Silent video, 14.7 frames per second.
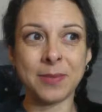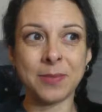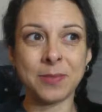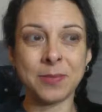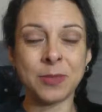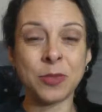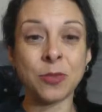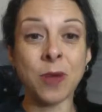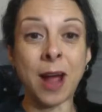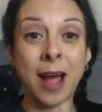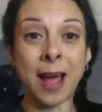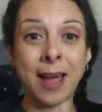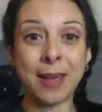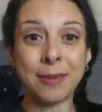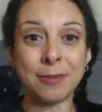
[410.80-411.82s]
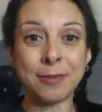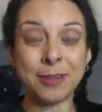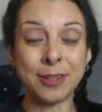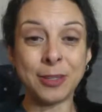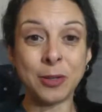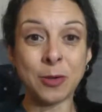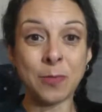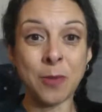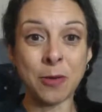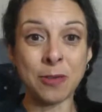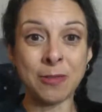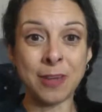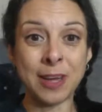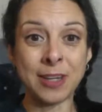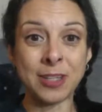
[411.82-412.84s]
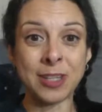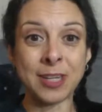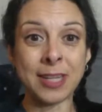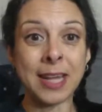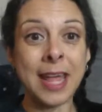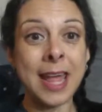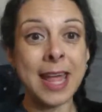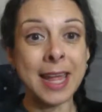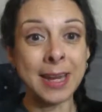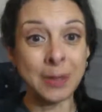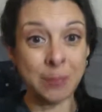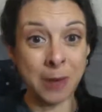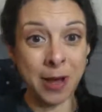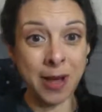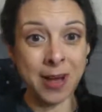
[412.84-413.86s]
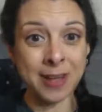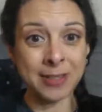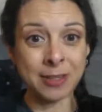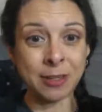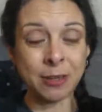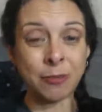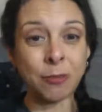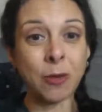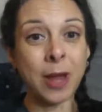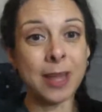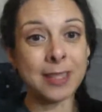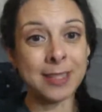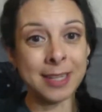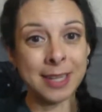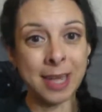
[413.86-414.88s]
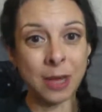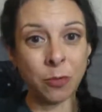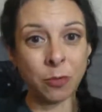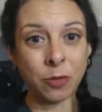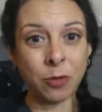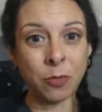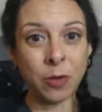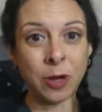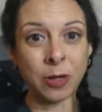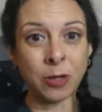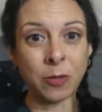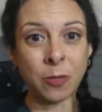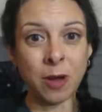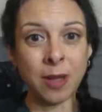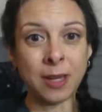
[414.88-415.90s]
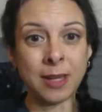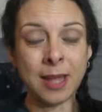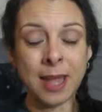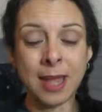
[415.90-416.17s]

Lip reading: drive, your motivation in a positive way to get you where you want.